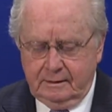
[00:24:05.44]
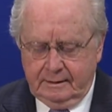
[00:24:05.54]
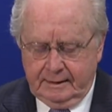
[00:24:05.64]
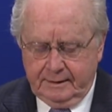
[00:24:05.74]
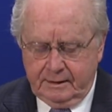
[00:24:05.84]

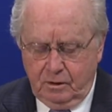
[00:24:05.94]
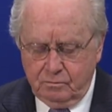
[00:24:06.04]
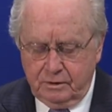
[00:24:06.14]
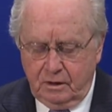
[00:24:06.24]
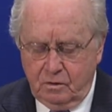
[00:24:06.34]
And they
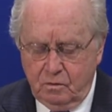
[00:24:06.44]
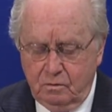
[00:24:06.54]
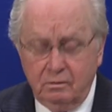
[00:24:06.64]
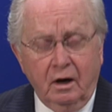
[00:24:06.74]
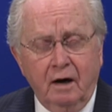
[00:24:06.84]
don't
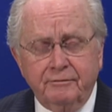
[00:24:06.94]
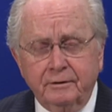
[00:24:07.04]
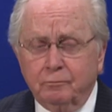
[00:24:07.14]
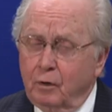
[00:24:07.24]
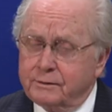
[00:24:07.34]
know
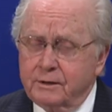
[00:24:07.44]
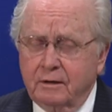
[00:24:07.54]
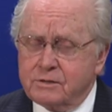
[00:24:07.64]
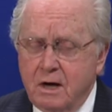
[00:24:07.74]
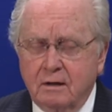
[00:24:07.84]
often what
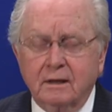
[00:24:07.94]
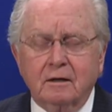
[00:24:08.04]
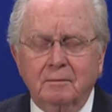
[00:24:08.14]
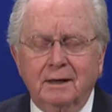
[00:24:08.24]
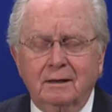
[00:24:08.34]
they're talking
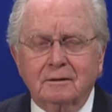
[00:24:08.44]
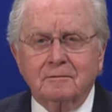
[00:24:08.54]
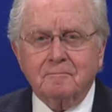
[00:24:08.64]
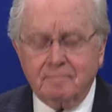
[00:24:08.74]
about.